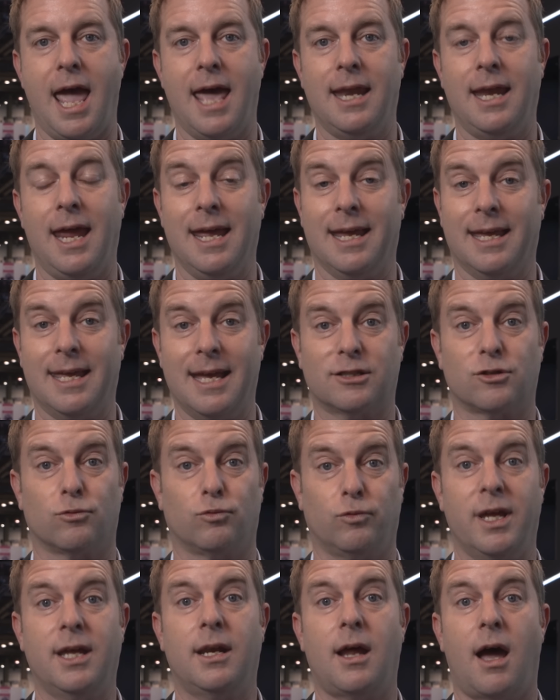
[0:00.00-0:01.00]
and it gets
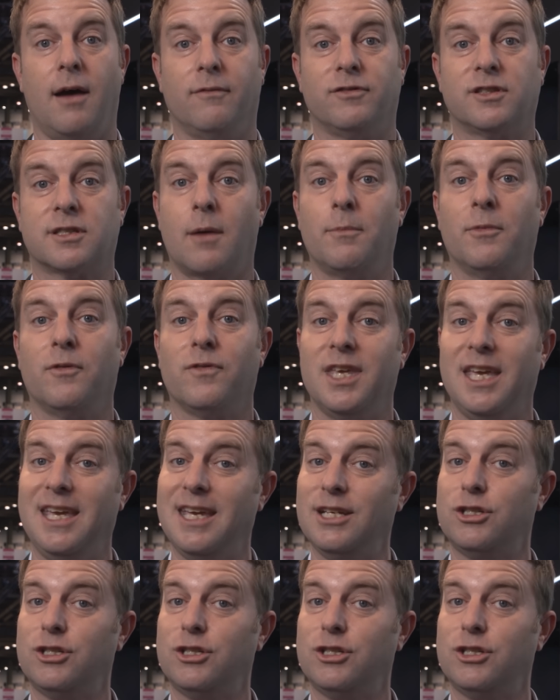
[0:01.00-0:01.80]
rid of some of the